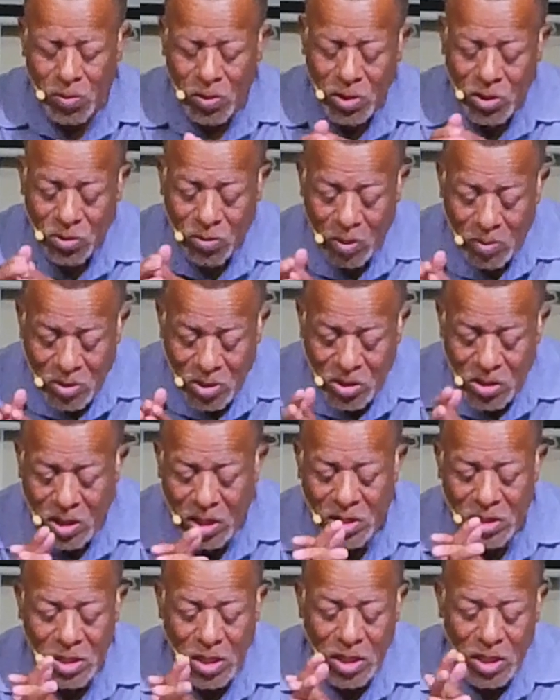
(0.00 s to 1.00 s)
what the scripture
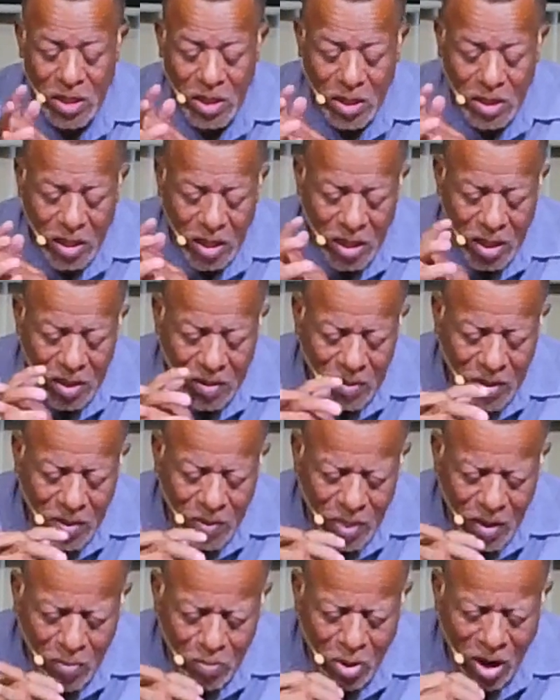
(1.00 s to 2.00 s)
says. Uh,
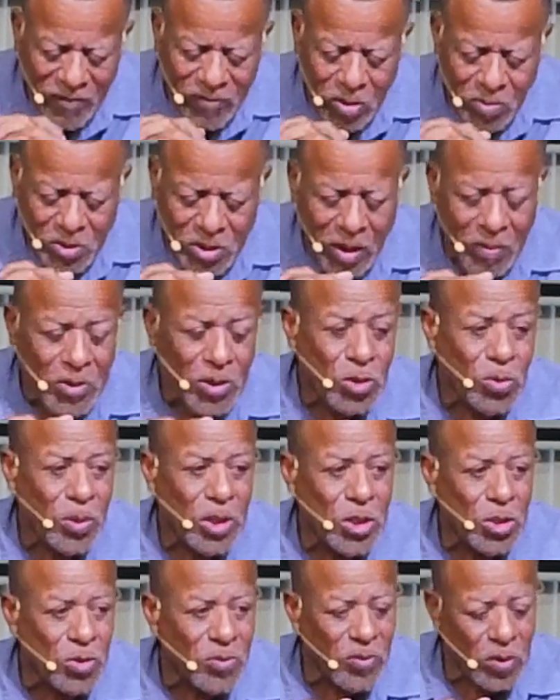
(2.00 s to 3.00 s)
Proverbs chapter
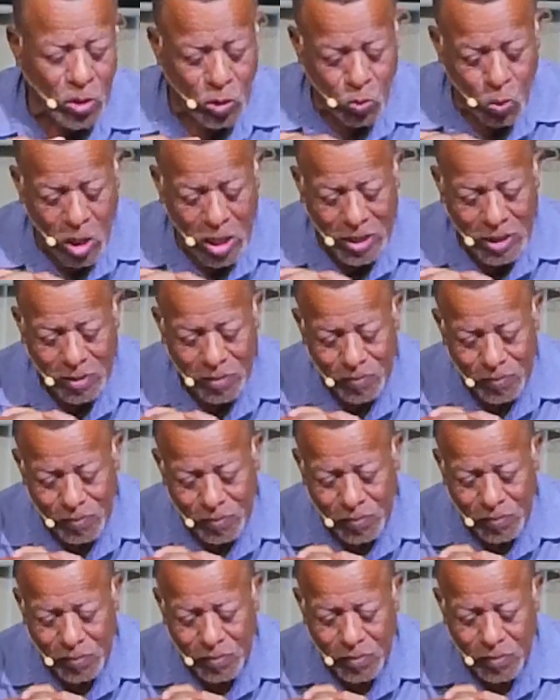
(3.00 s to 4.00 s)
22, verse 1.
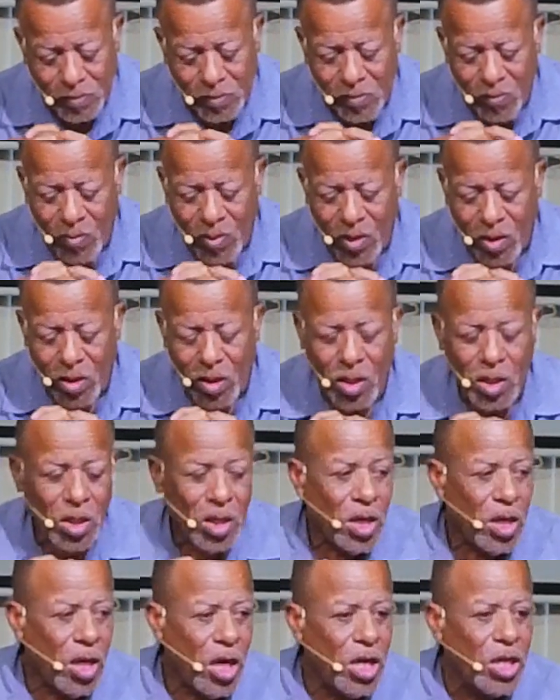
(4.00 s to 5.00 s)

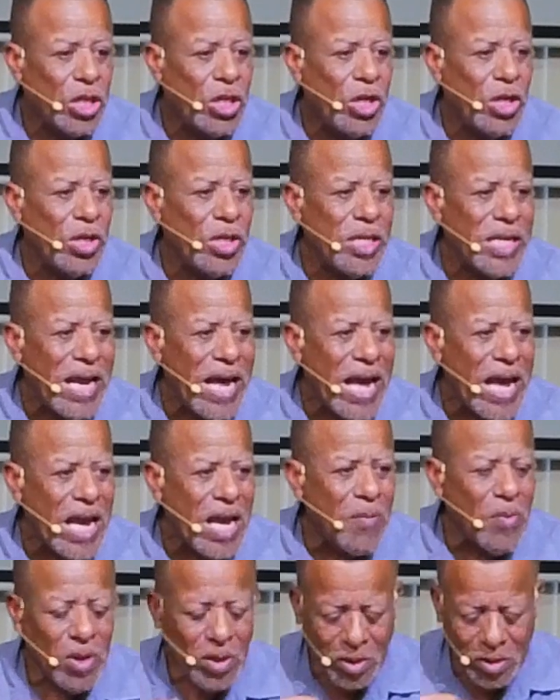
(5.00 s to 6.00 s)
A good
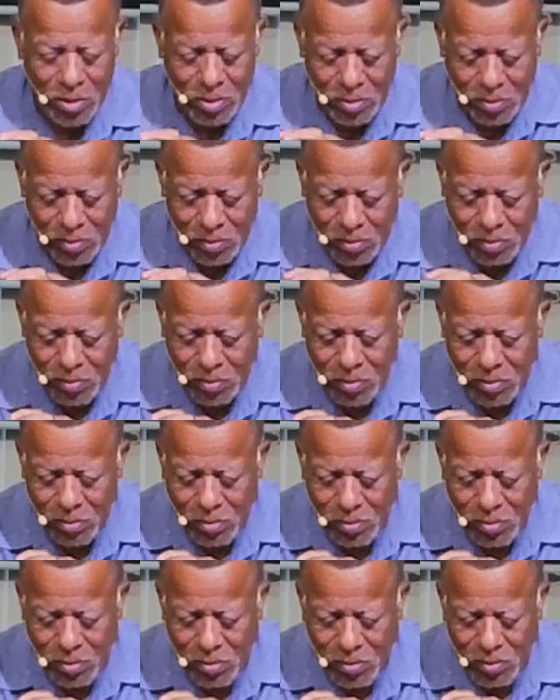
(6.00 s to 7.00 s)
name
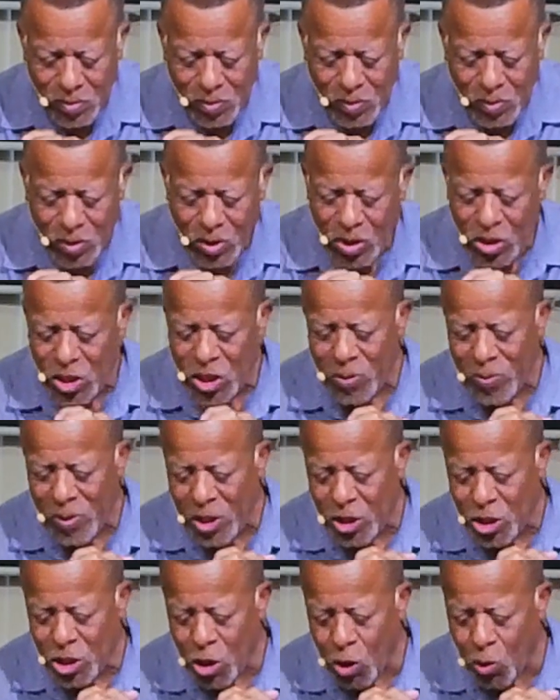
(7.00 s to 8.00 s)
is to be
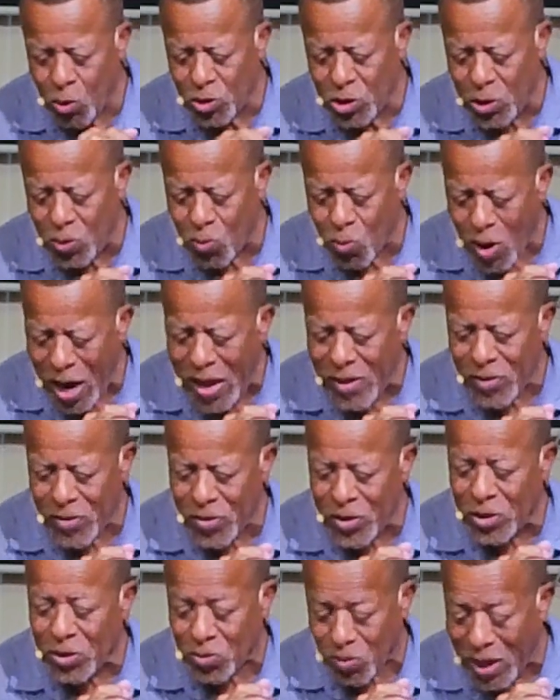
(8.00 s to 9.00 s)
chosen rather
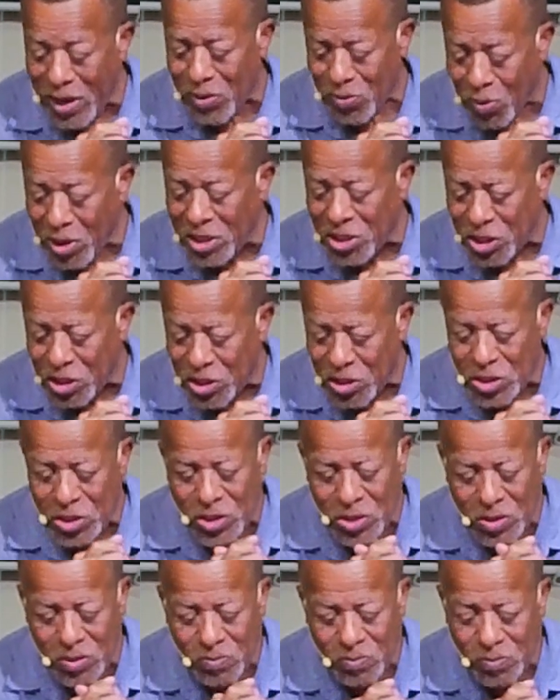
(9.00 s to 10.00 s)
than great
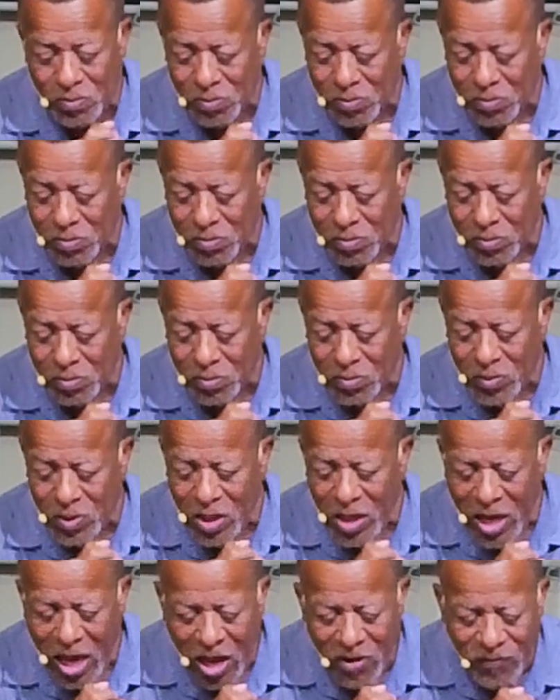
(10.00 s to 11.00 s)
riches,
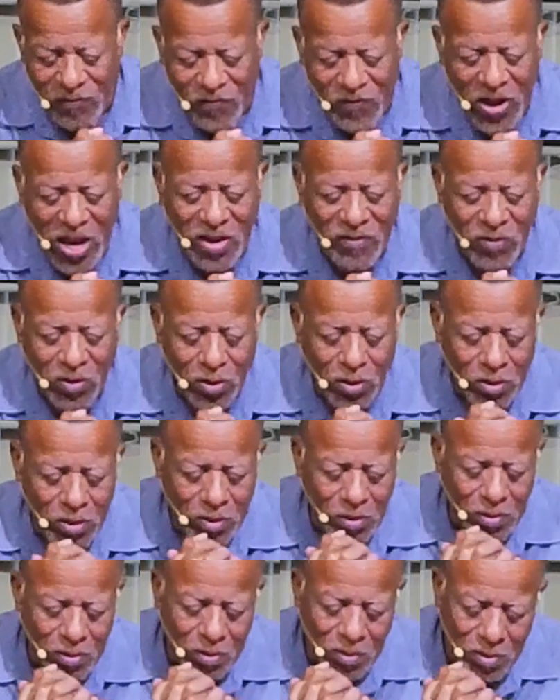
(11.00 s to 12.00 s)
and favor
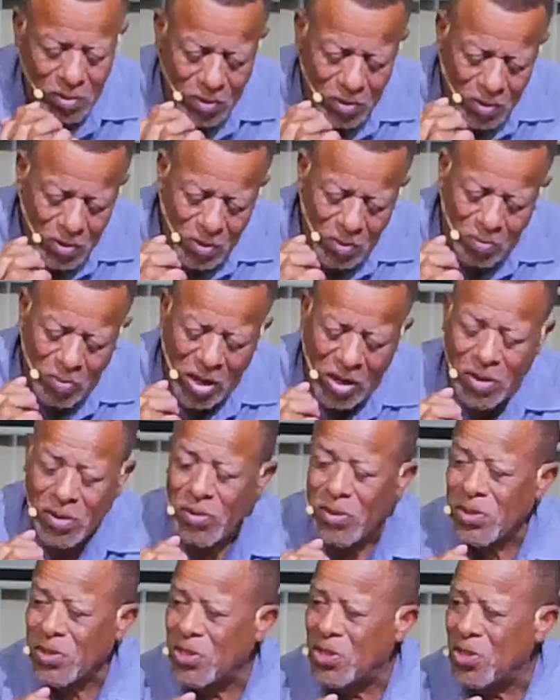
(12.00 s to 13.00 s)
better
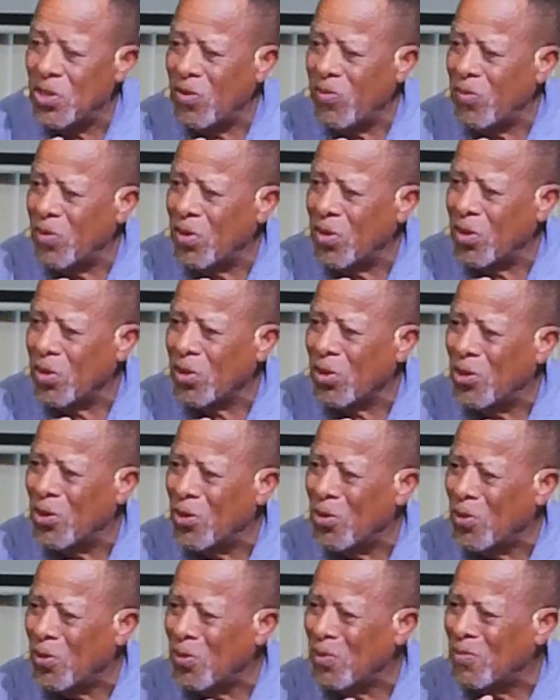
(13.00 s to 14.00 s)
than silver or
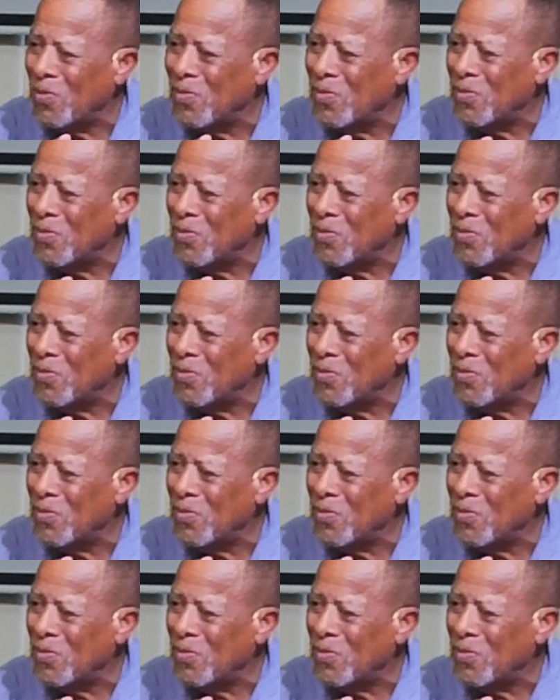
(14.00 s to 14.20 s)
gold